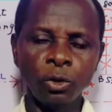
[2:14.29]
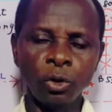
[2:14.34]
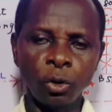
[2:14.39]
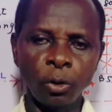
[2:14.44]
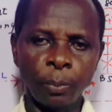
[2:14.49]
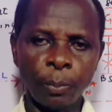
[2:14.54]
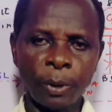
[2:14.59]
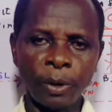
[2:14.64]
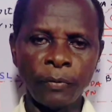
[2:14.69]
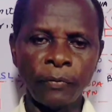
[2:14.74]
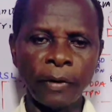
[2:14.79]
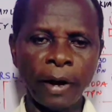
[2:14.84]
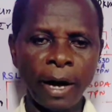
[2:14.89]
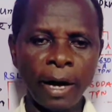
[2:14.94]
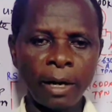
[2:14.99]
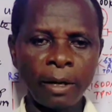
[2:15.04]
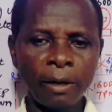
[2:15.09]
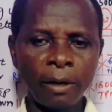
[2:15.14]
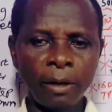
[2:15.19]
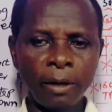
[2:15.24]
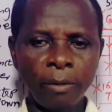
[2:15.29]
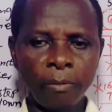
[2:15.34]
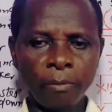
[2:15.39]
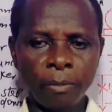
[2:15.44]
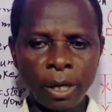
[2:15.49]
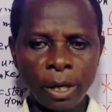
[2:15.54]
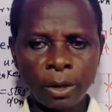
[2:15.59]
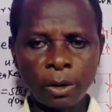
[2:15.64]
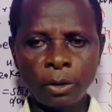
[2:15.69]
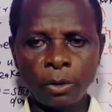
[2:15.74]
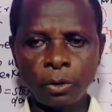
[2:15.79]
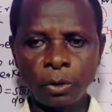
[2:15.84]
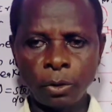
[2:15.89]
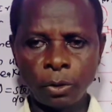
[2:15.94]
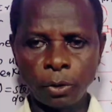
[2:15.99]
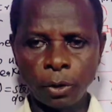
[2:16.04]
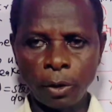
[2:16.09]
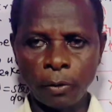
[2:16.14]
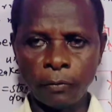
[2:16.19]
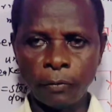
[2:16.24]
to prefer making
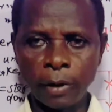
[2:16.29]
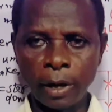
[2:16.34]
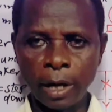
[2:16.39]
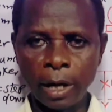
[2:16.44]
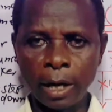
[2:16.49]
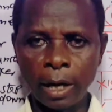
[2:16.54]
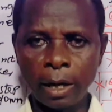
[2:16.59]
use of